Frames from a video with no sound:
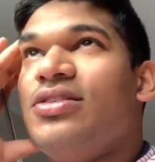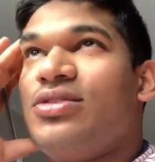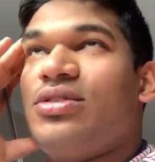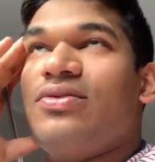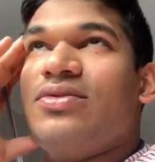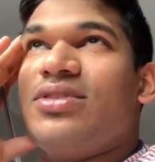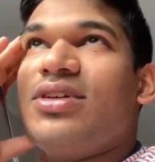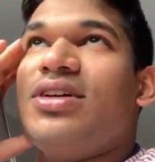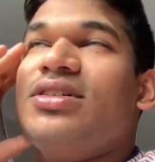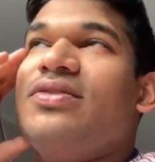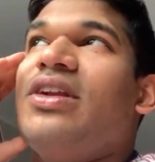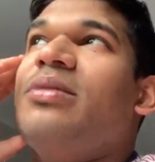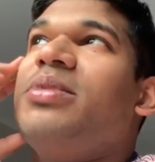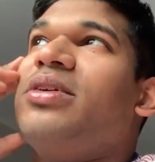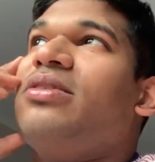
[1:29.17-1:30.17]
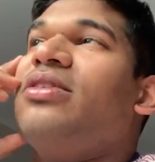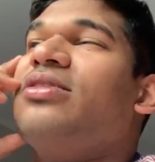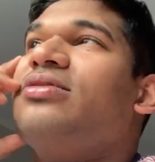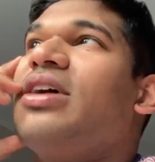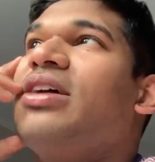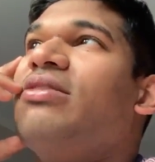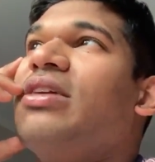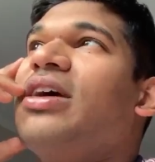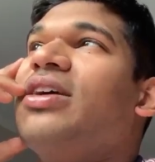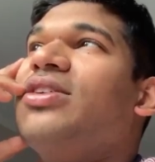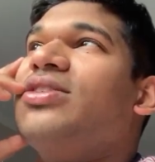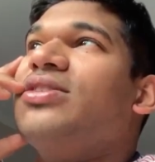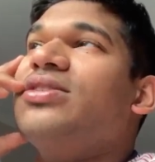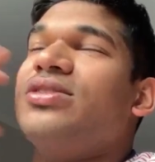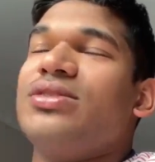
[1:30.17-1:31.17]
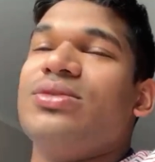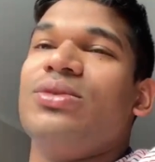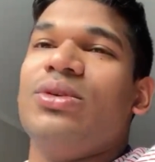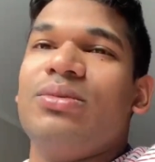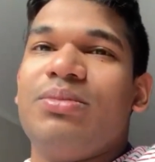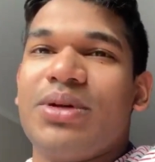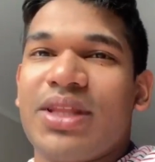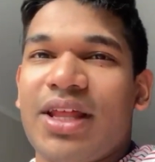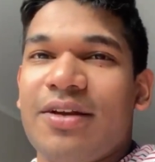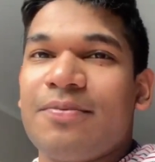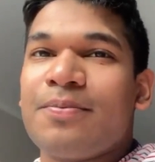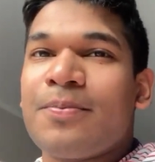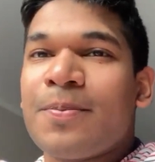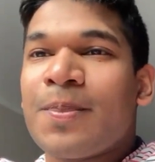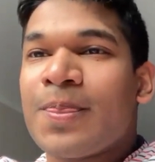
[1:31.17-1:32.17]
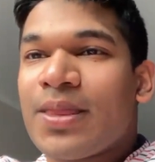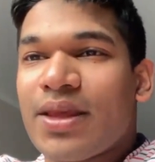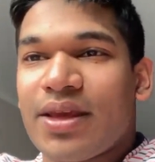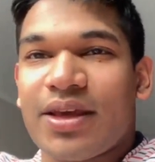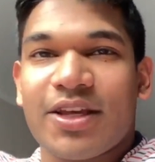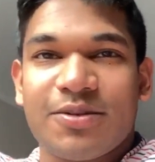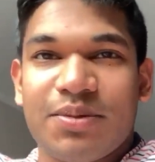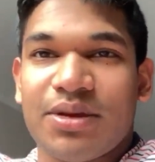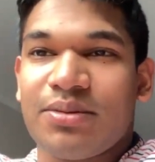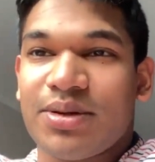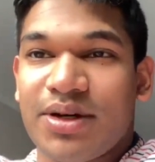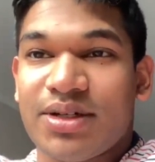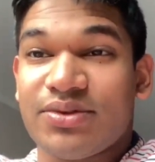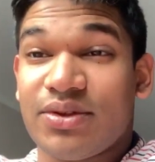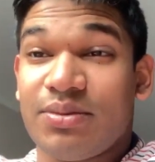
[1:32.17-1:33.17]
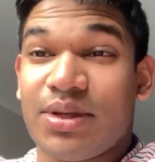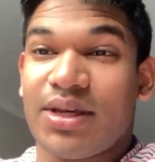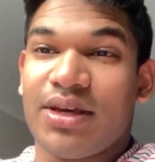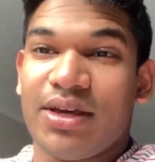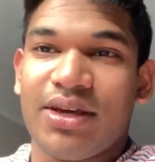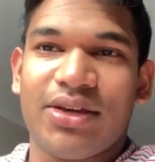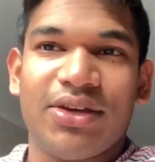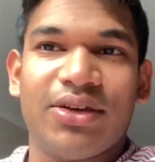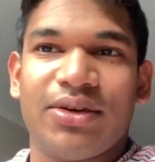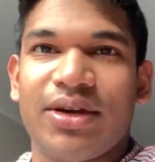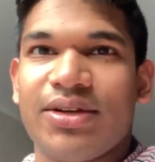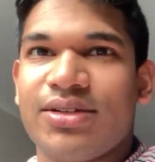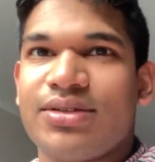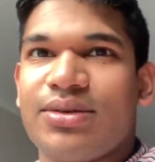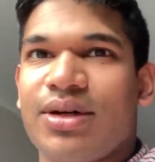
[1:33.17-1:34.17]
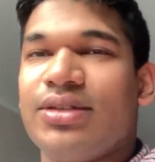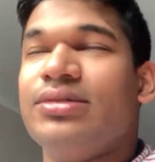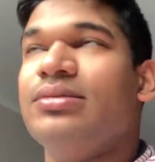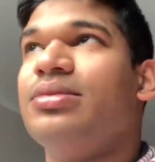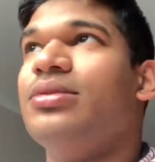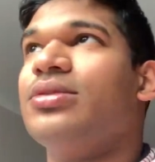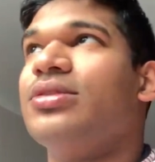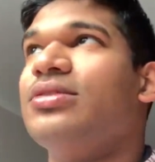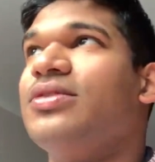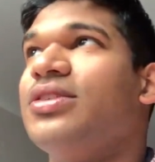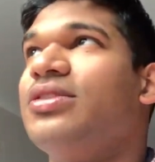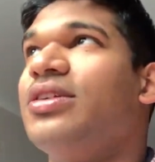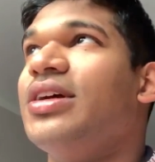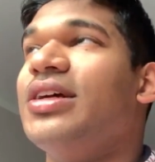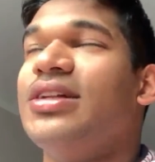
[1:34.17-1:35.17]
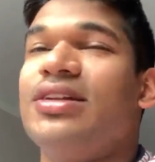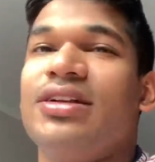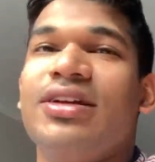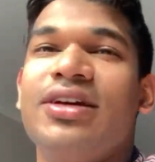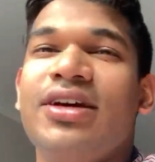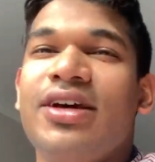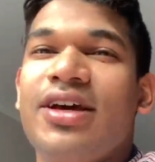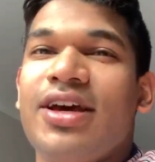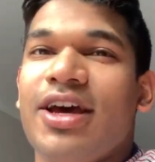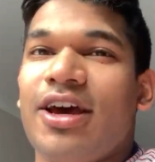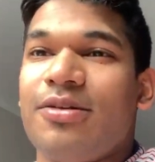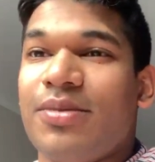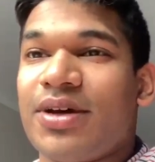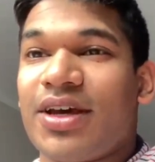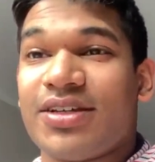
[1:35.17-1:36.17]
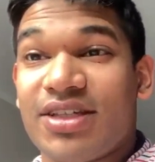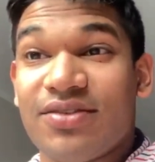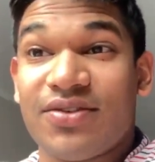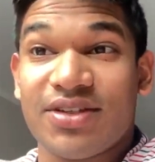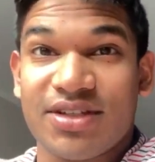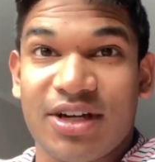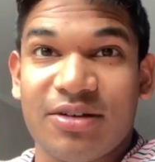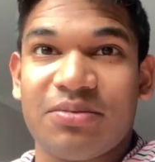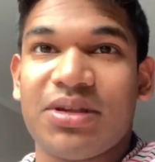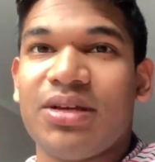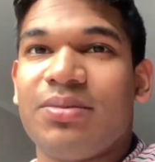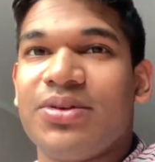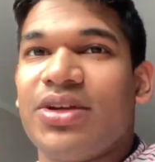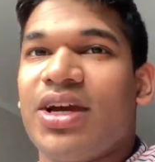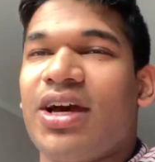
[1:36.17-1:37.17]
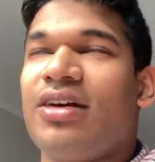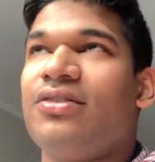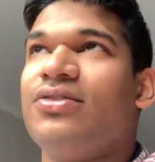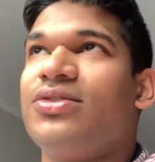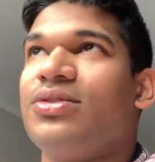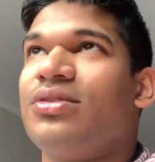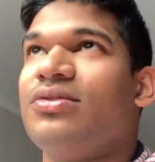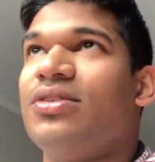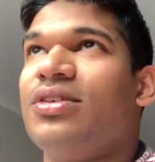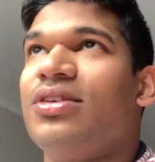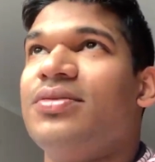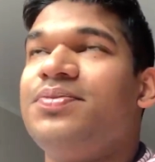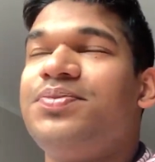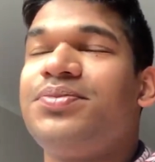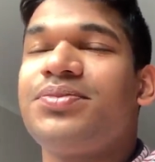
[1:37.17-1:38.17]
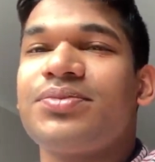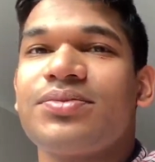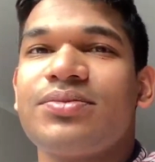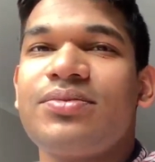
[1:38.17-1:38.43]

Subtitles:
you start developing your own trade relations and all. But then, I guess being part of the bigger EU is quite important for trade. And I guess even as young people, we have the